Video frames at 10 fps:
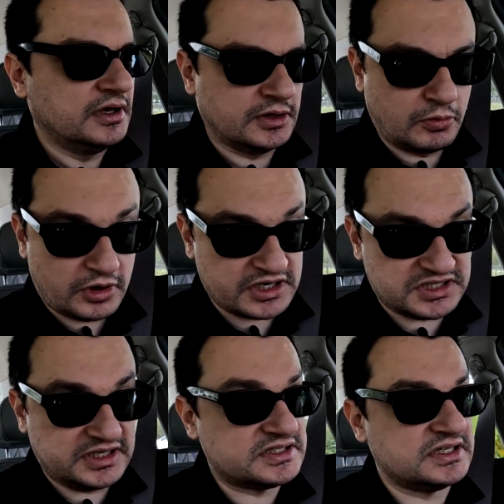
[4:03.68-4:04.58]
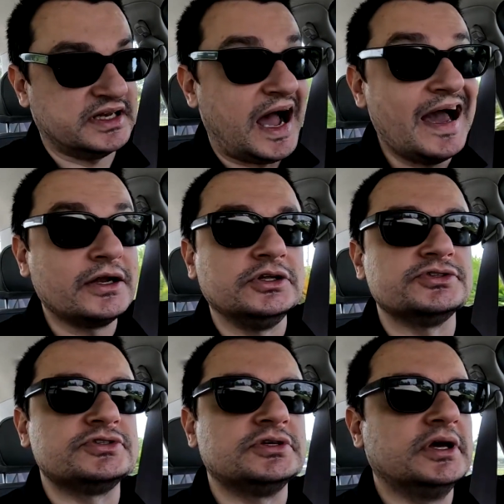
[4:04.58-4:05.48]
it works, and it
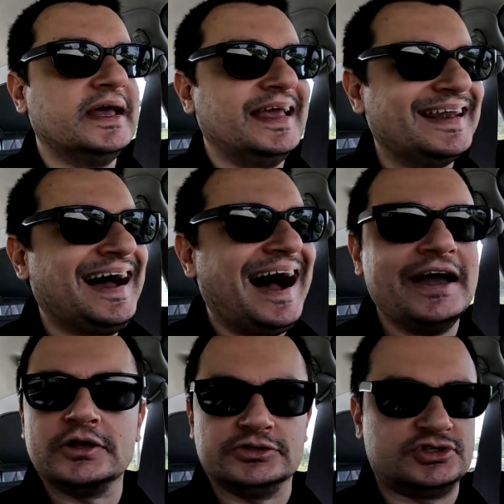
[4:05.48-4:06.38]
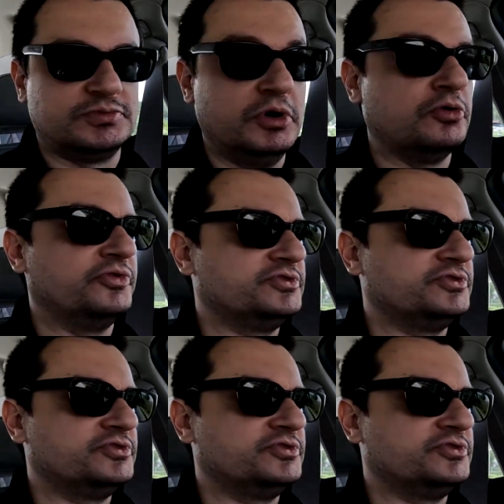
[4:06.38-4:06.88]
idles smooth.